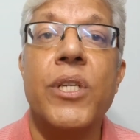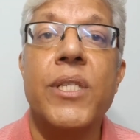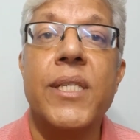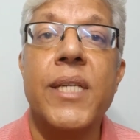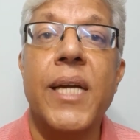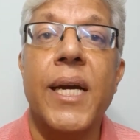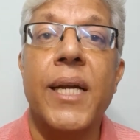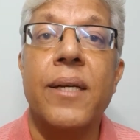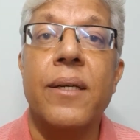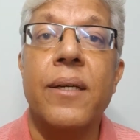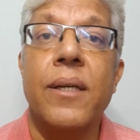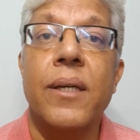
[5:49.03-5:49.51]

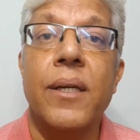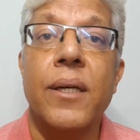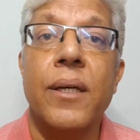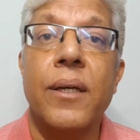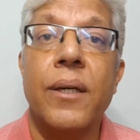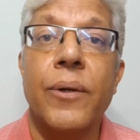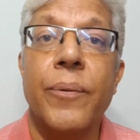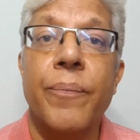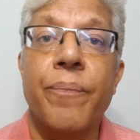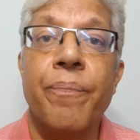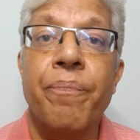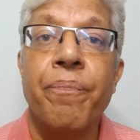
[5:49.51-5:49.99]
that
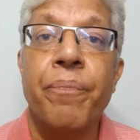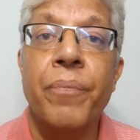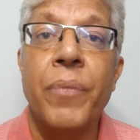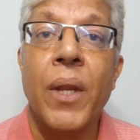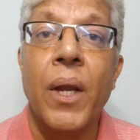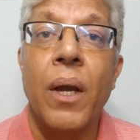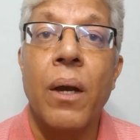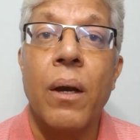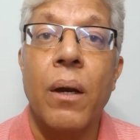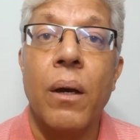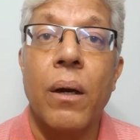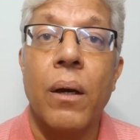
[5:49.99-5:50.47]

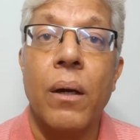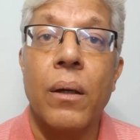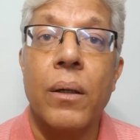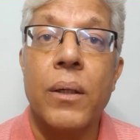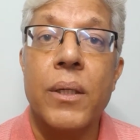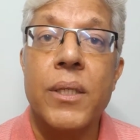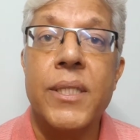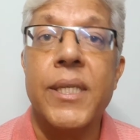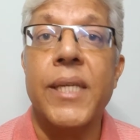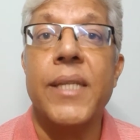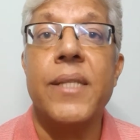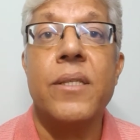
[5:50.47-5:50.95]

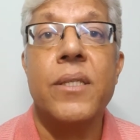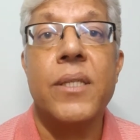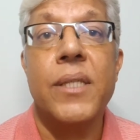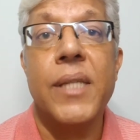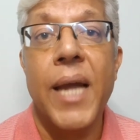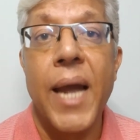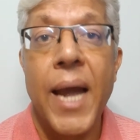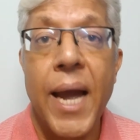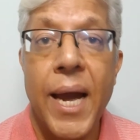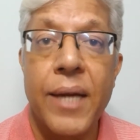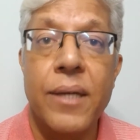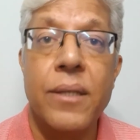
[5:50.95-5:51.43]
since
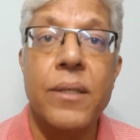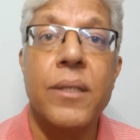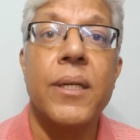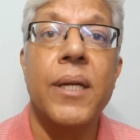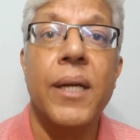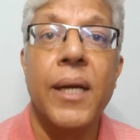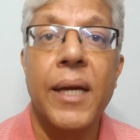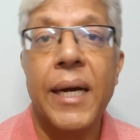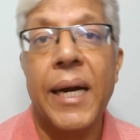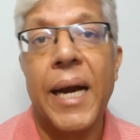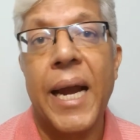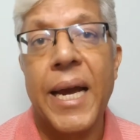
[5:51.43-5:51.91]
they had
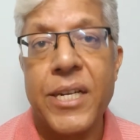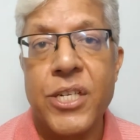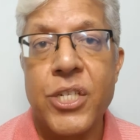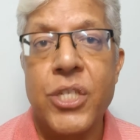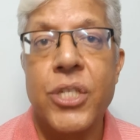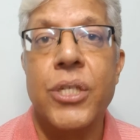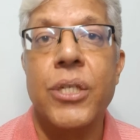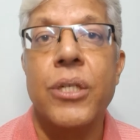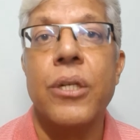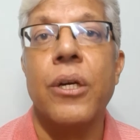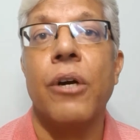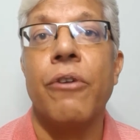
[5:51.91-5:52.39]

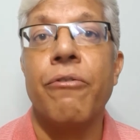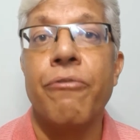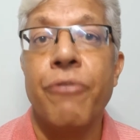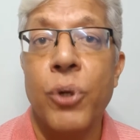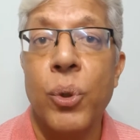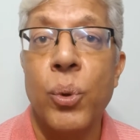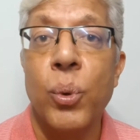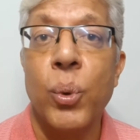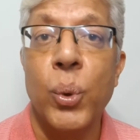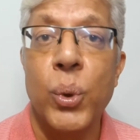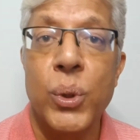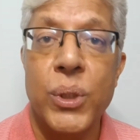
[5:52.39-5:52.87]
clashed a
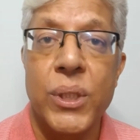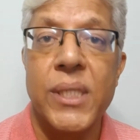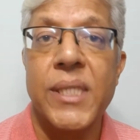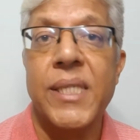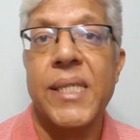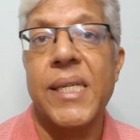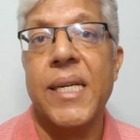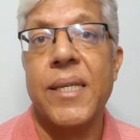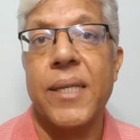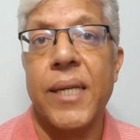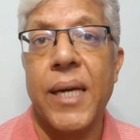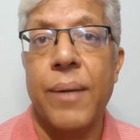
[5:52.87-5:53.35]
few
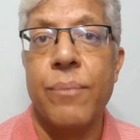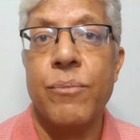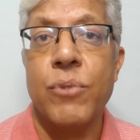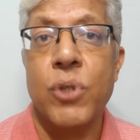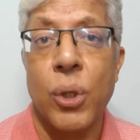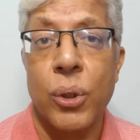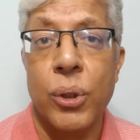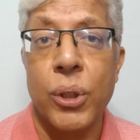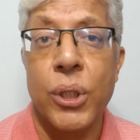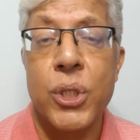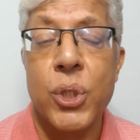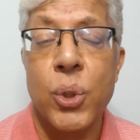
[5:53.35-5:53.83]
times
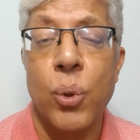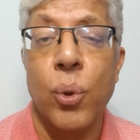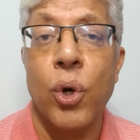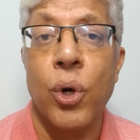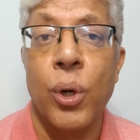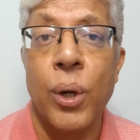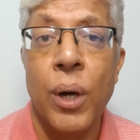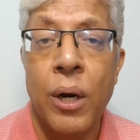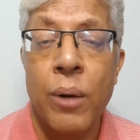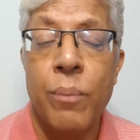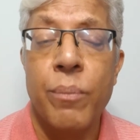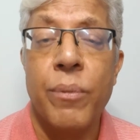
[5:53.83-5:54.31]
on the
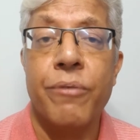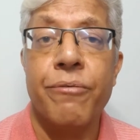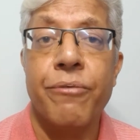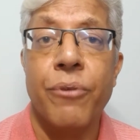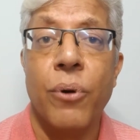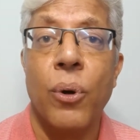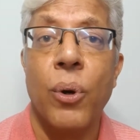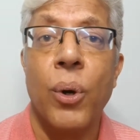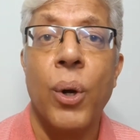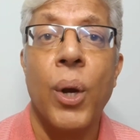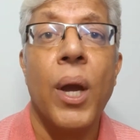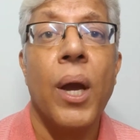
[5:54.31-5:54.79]
tour
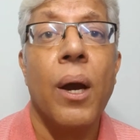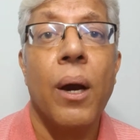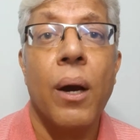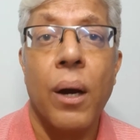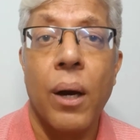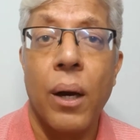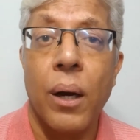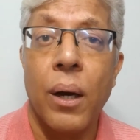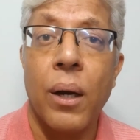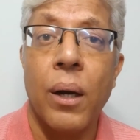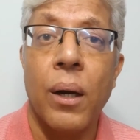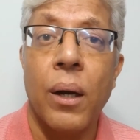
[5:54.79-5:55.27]
before,
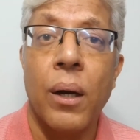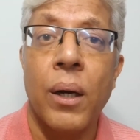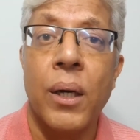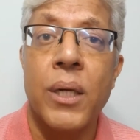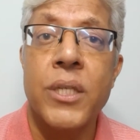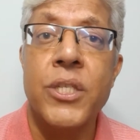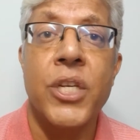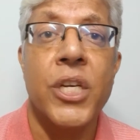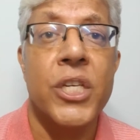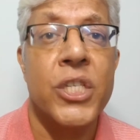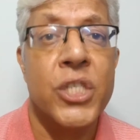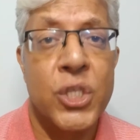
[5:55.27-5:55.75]

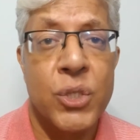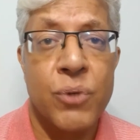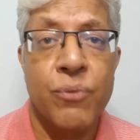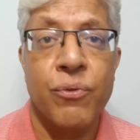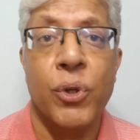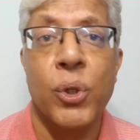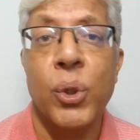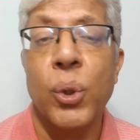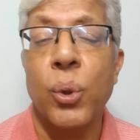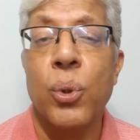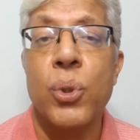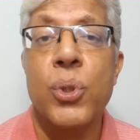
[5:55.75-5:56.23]
just
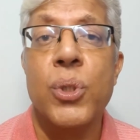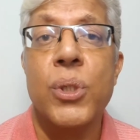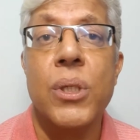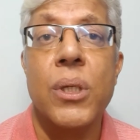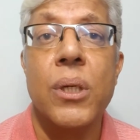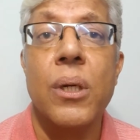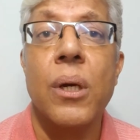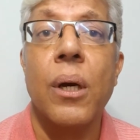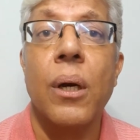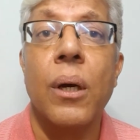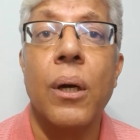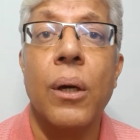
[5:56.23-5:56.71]
for those
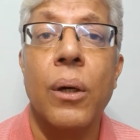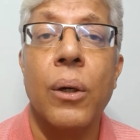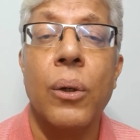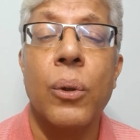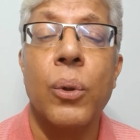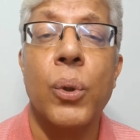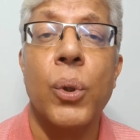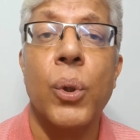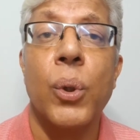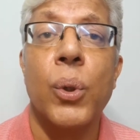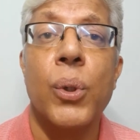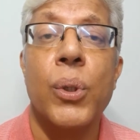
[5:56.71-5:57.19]

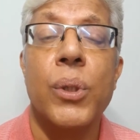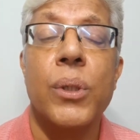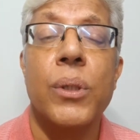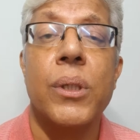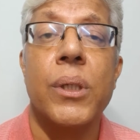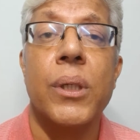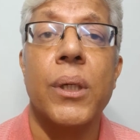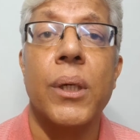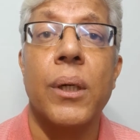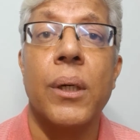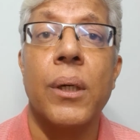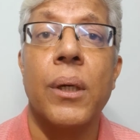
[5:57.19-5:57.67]
who
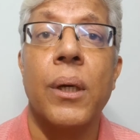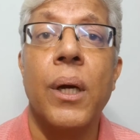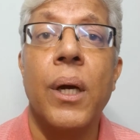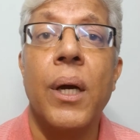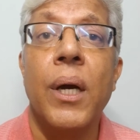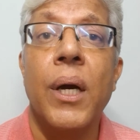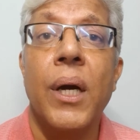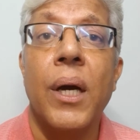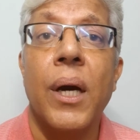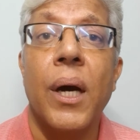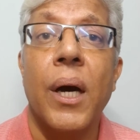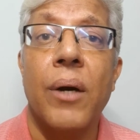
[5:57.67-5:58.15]
don't
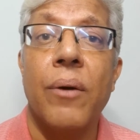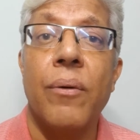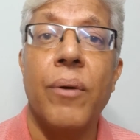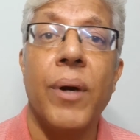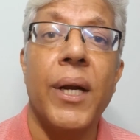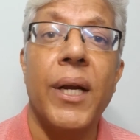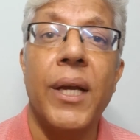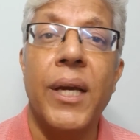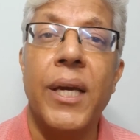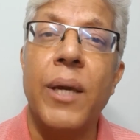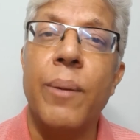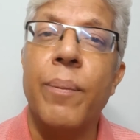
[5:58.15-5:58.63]
are
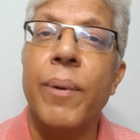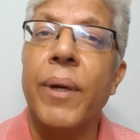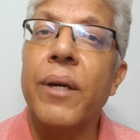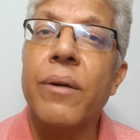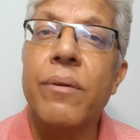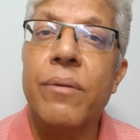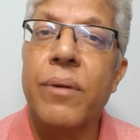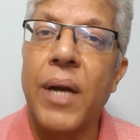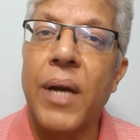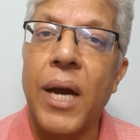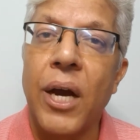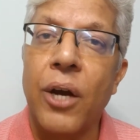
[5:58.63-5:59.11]
really
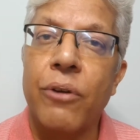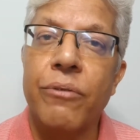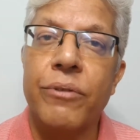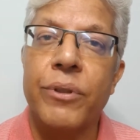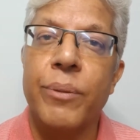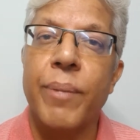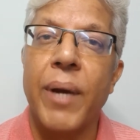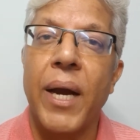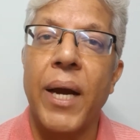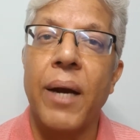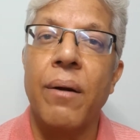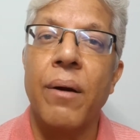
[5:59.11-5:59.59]
keeping track of
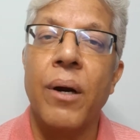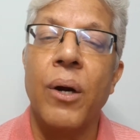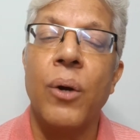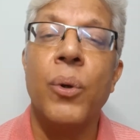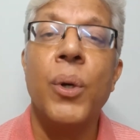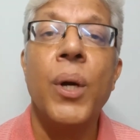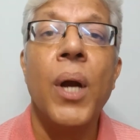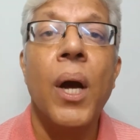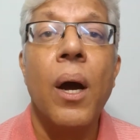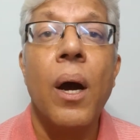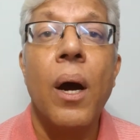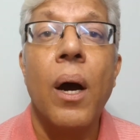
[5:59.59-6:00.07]
the
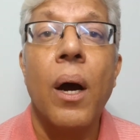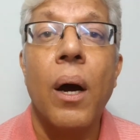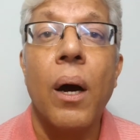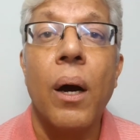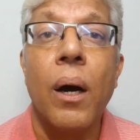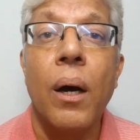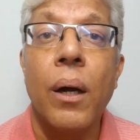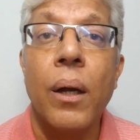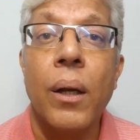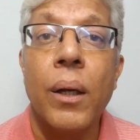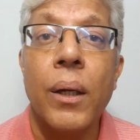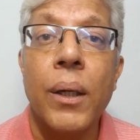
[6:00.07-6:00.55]
background,
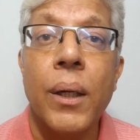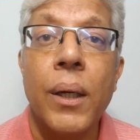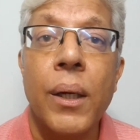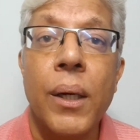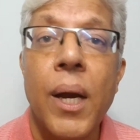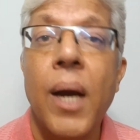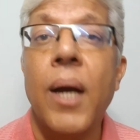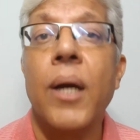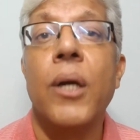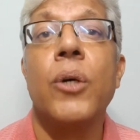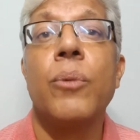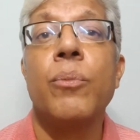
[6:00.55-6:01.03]

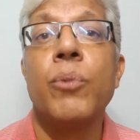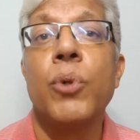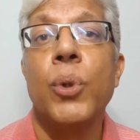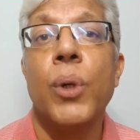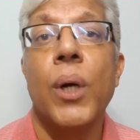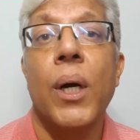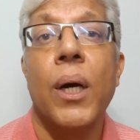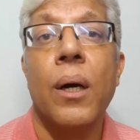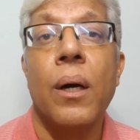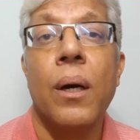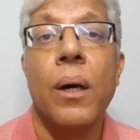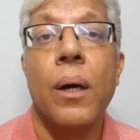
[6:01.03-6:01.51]

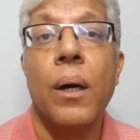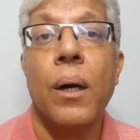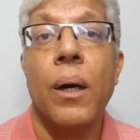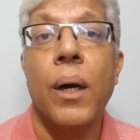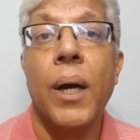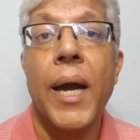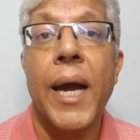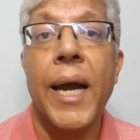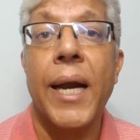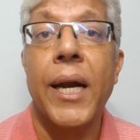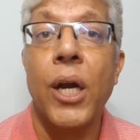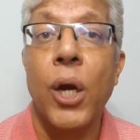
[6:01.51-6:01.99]

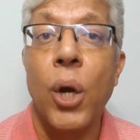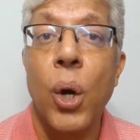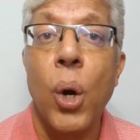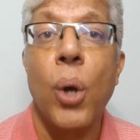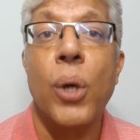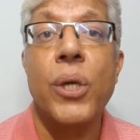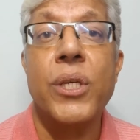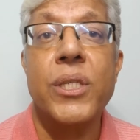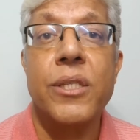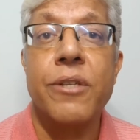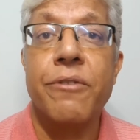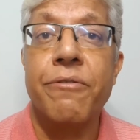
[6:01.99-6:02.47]
Nakamura had lost the